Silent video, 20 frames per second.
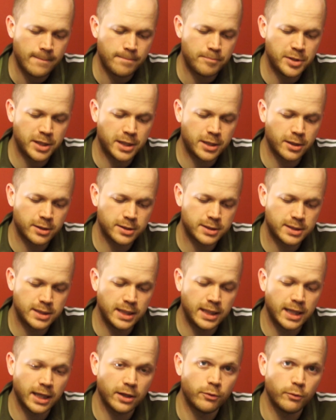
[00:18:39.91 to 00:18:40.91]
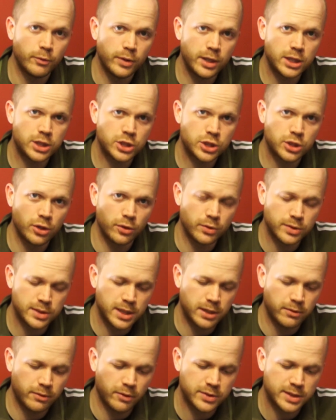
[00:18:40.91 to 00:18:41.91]
because he can reach those
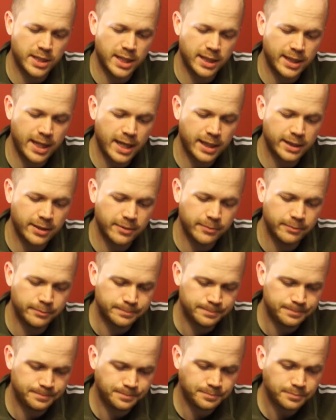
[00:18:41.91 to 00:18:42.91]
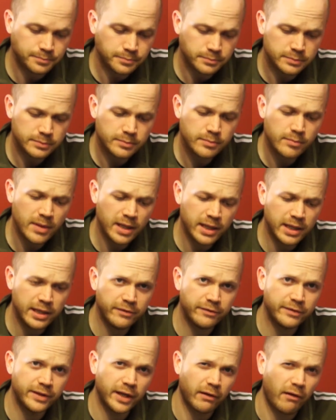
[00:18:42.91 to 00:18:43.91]
heroes and attack them.
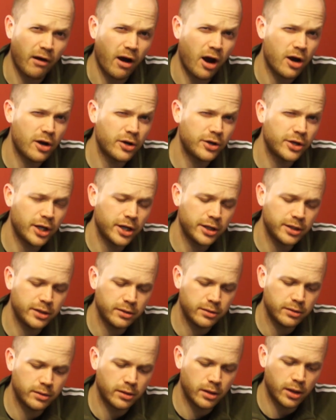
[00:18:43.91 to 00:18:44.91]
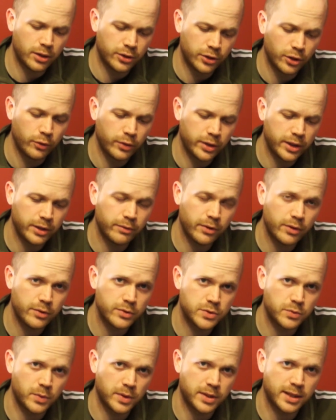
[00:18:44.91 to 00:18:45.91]
If there are no
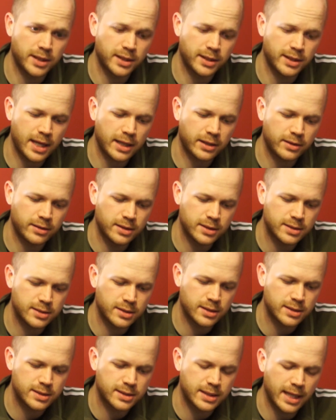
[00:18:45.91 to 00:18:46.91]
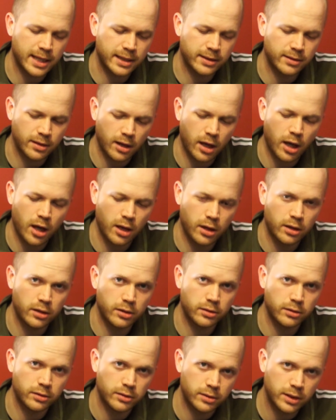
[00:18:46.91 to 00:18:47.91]
heroes within that distance, then
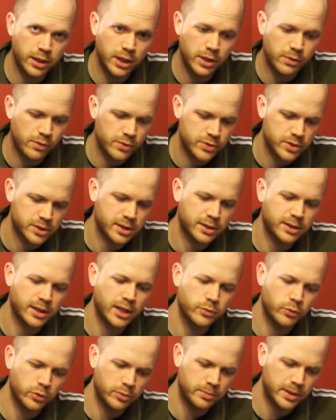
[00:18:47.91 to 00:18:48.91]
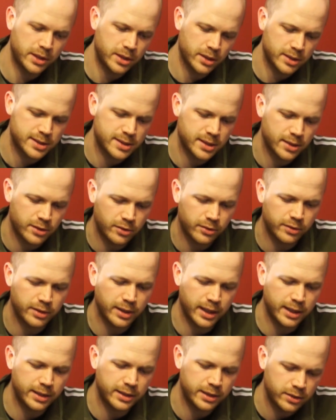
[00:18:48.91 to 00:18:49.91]
all heroes on the tile would be considered
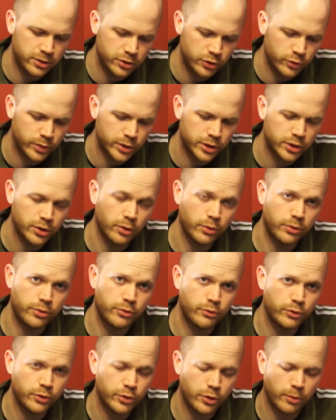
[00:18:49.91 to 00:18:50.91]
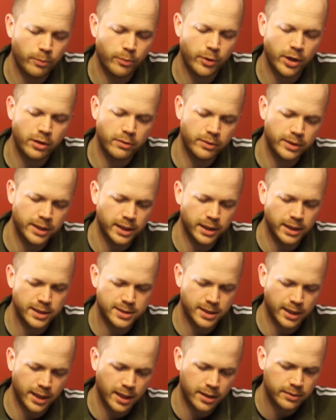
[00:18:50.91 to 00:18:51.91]
and you would go through your priority
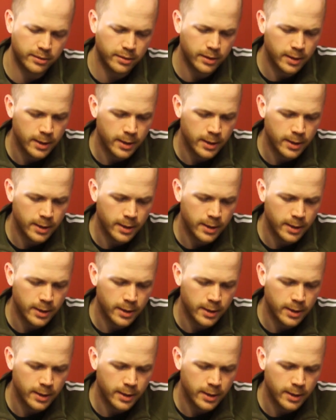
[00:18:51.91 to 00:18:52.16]
list again.